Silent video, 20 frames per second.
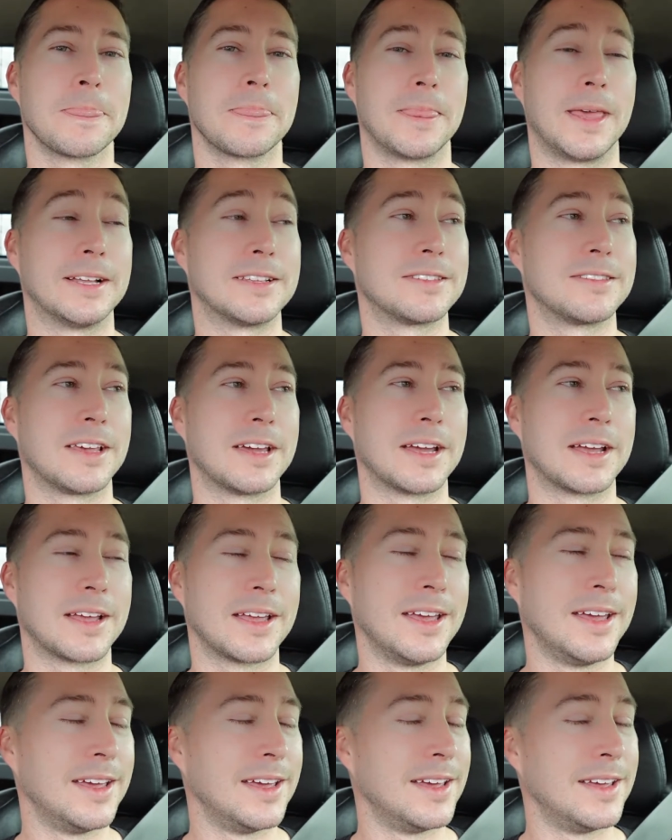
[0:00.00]
That's like,
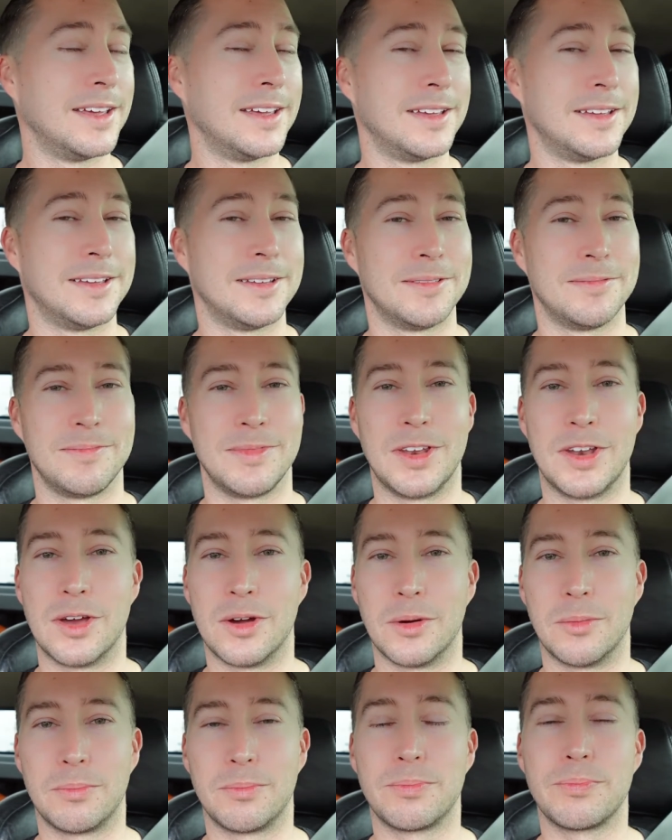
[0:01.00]
you
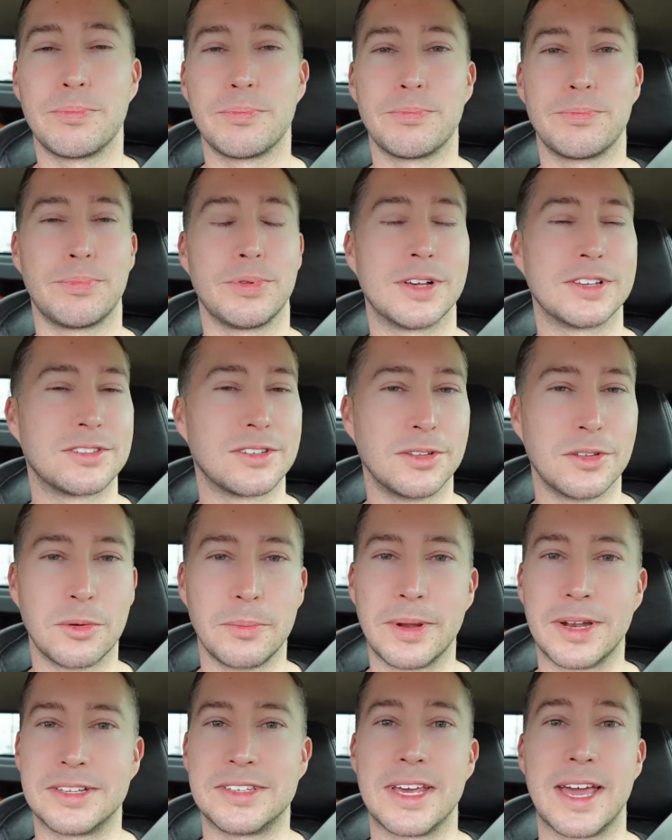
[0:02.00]
know, plus a little
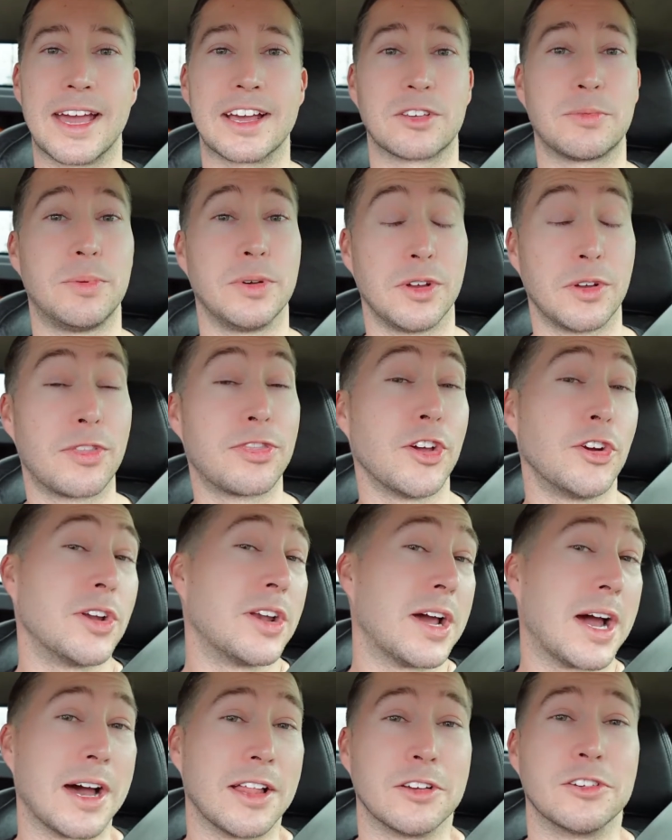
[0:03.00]
bit of tax, but you're
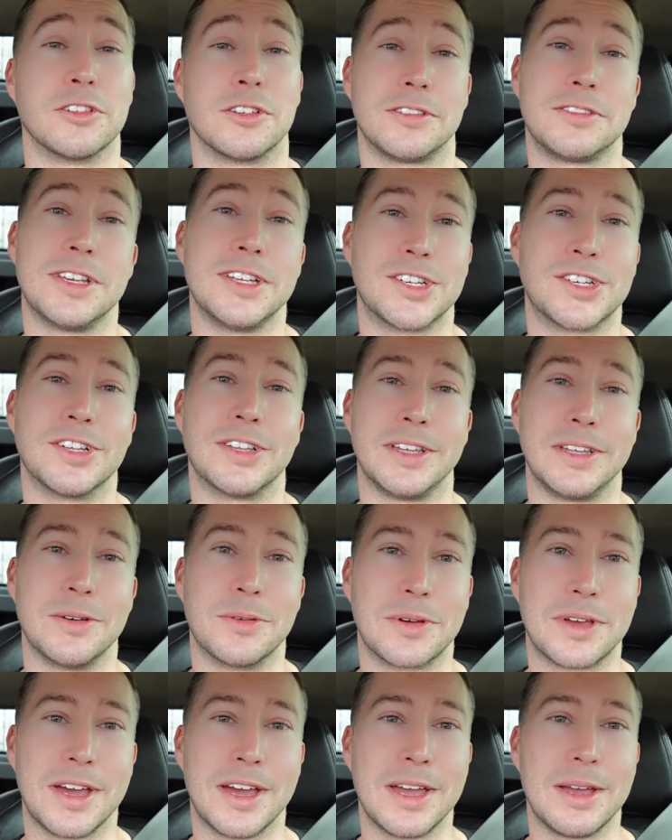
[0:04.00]
$30 essentially,
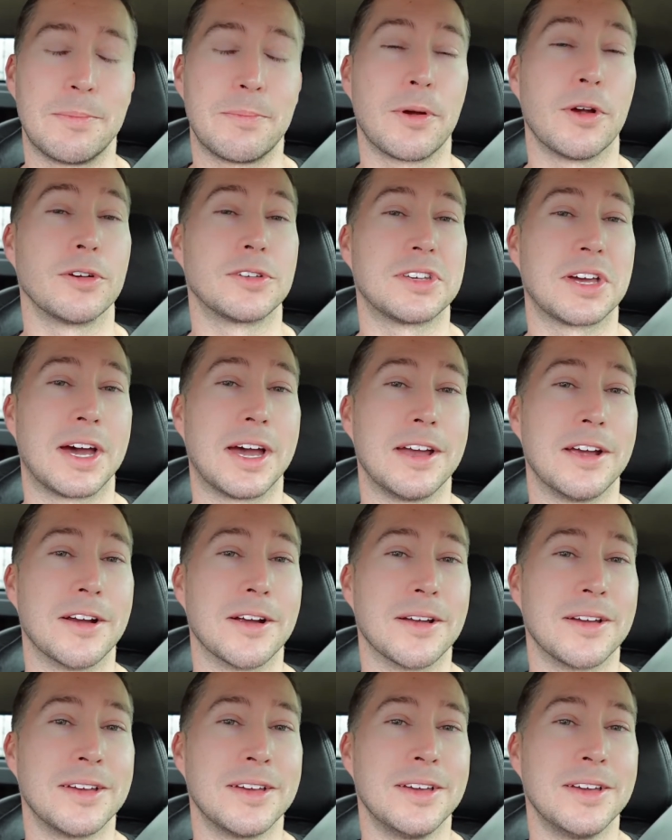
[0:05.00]
okay, per tire.